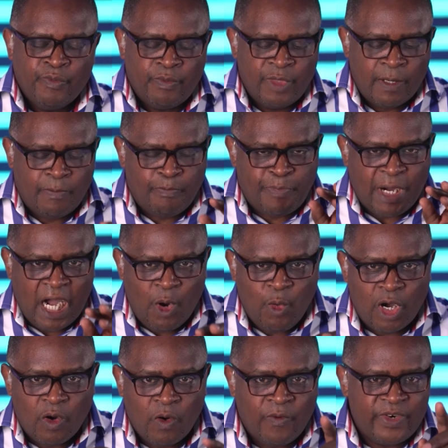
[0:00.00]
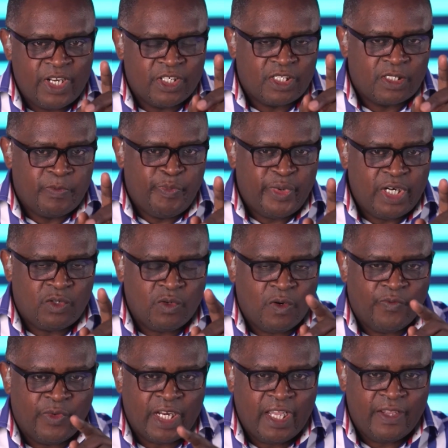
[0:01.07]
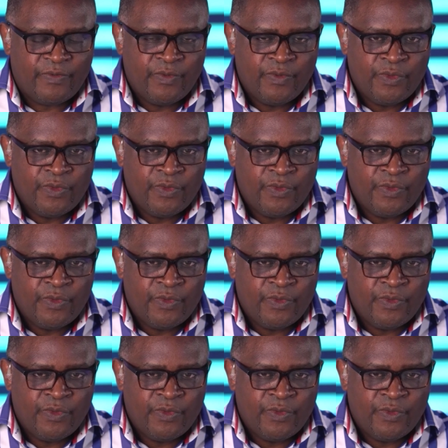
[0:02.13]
The power of the Spirit of life,